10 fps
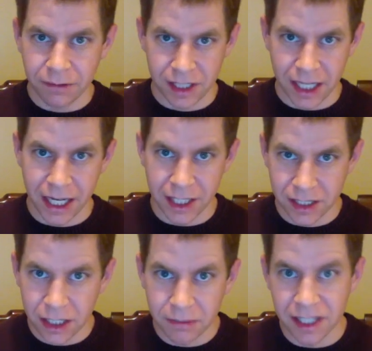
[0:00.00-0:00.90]
was the
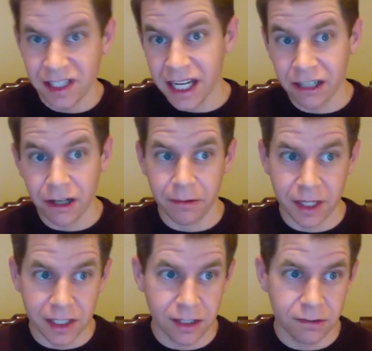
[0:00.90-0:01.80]
ISO. My secondary
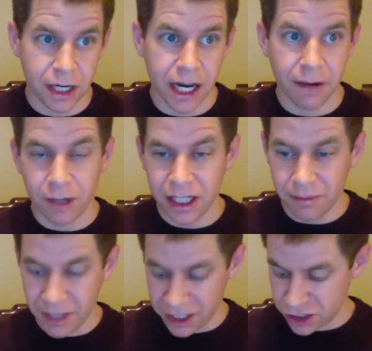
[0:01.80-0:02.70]
reasons were I wanted
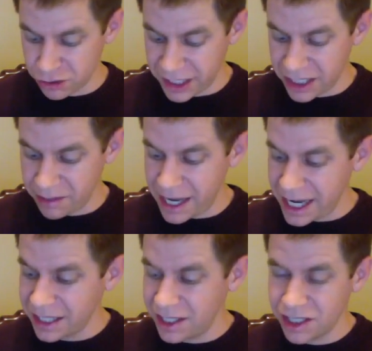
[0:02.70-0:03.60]
a bigger screen on the
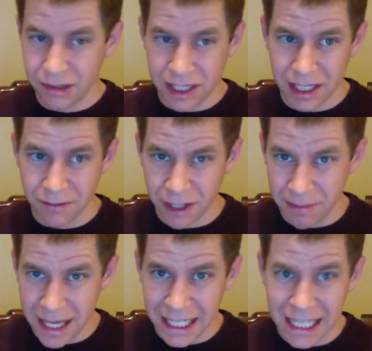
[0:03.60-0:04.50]
back. This screen is not very
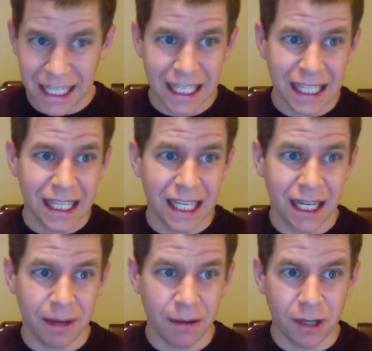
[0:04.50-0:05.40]
big.
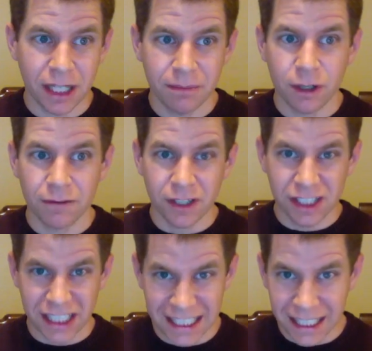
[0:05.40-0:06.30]
I wanted more
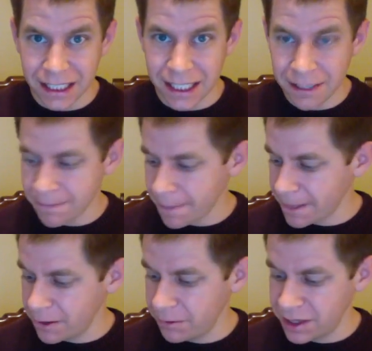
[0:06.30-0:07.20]
versatility
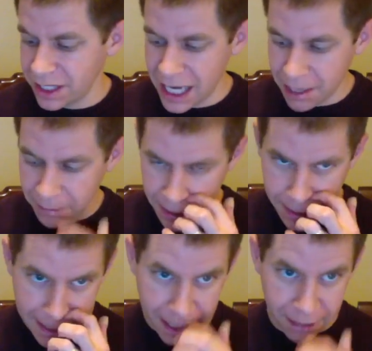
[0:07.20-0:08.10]
with the
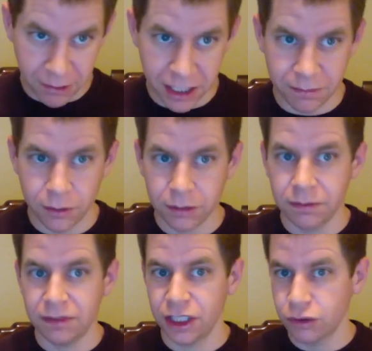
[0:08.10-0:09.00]
camera. I wanted more
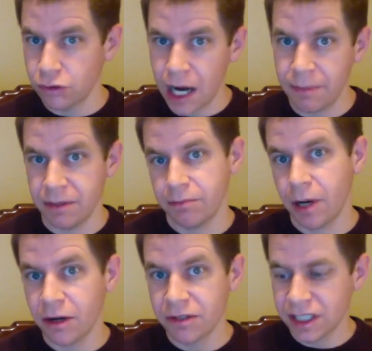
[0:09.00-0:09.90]
room to crop in
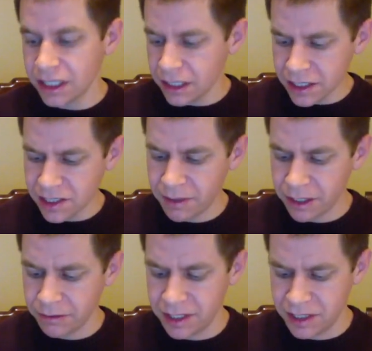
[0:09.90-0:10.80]
post, and some
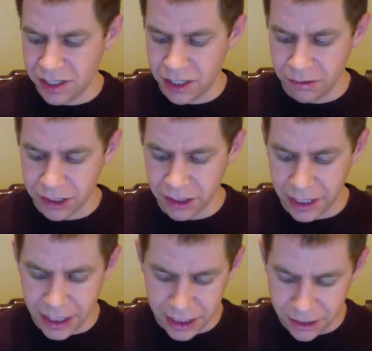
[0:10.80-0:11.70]
other reasons too, which I'll
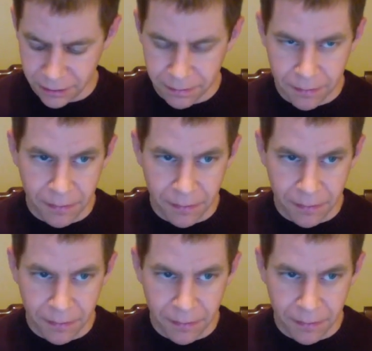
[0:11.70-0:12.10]
get into.